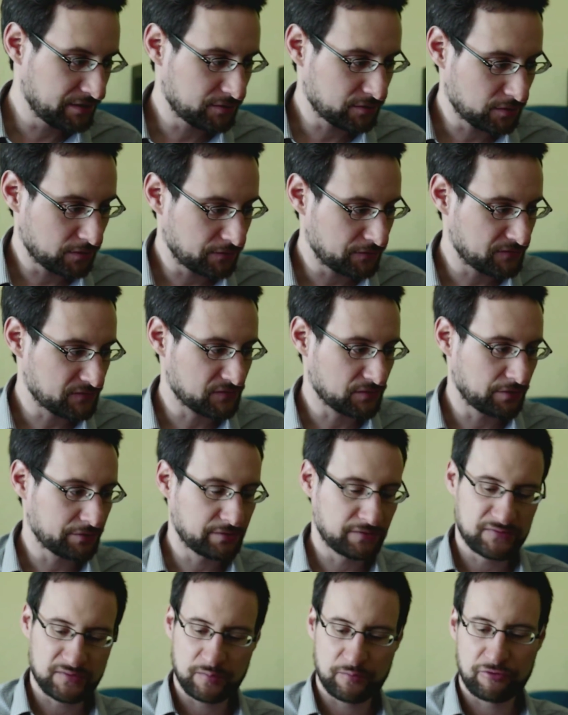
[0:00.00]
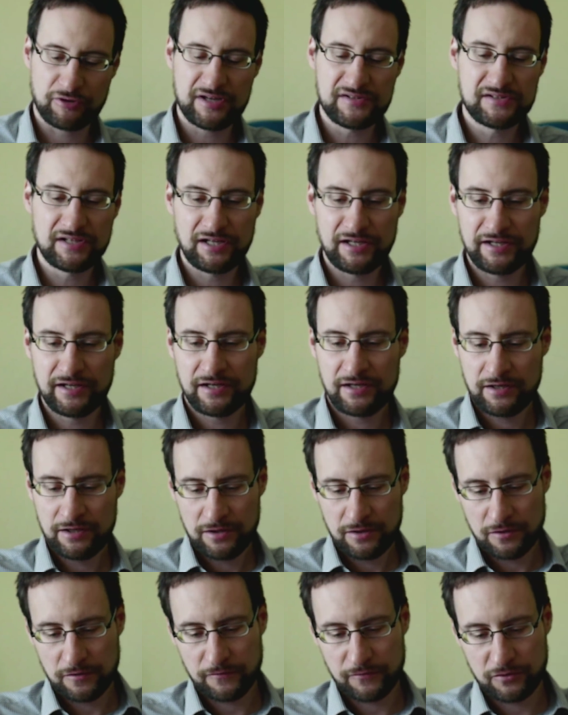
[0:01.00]
of, sort of, surprisingly.
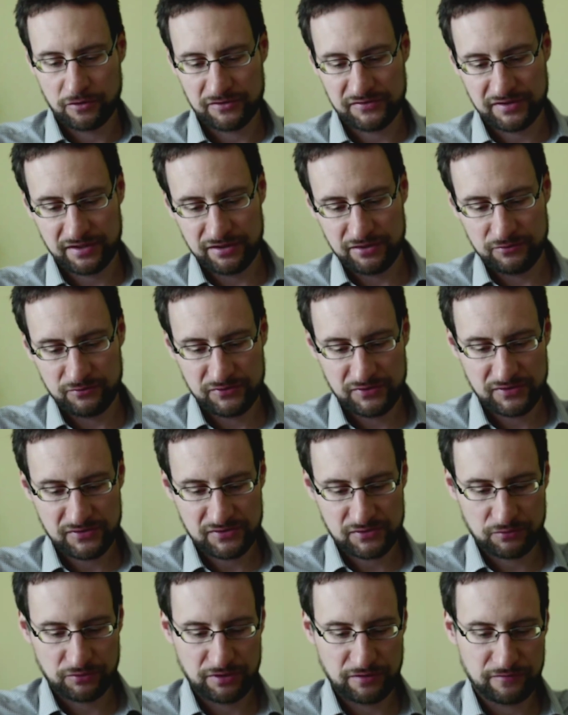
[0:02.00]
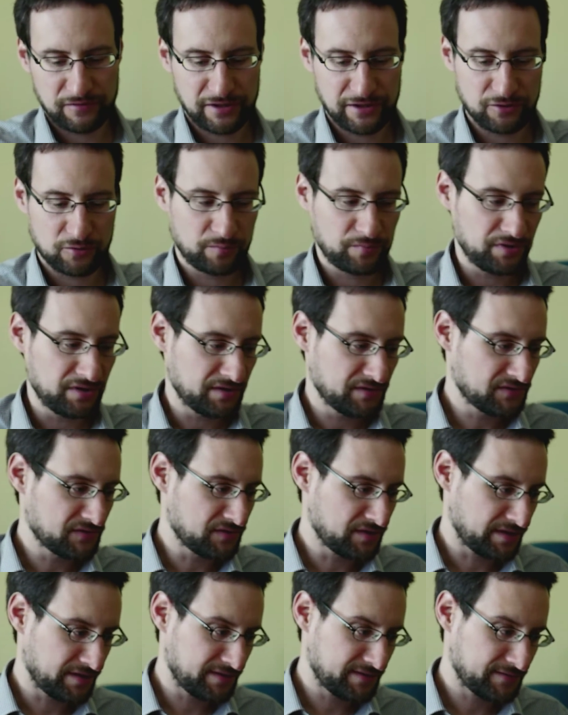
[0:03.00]
Of course I knew the Sony Vaio P is
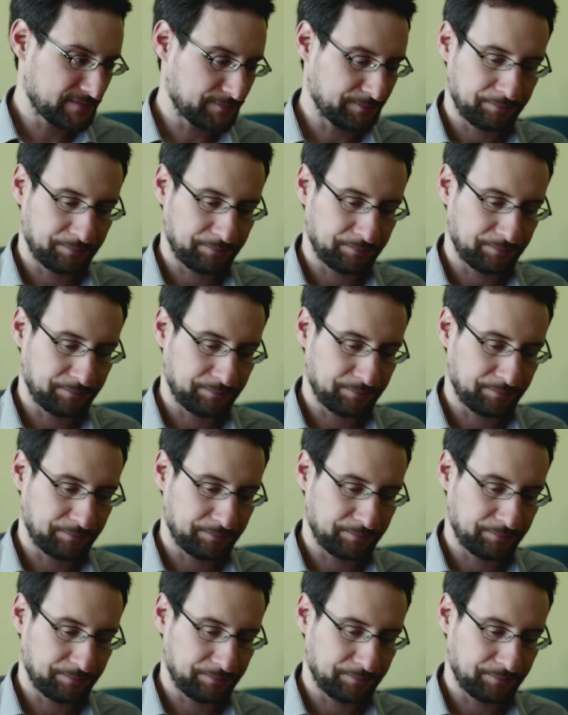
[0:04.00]
nice.